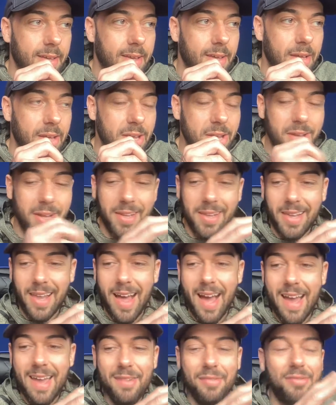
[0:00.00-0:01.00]
your
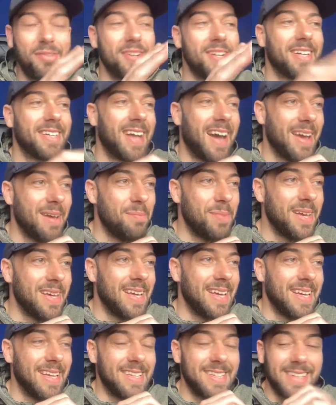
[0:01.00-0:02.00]
life and your
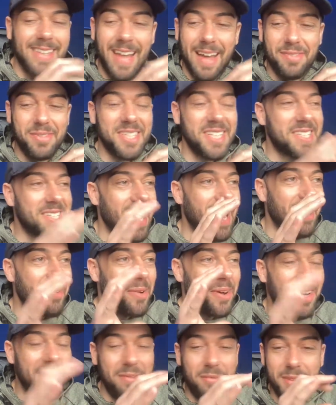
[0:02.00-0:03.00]
diabetes, your life as a type
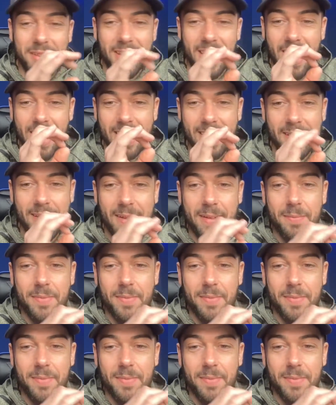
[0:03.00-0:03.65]
1 if you like,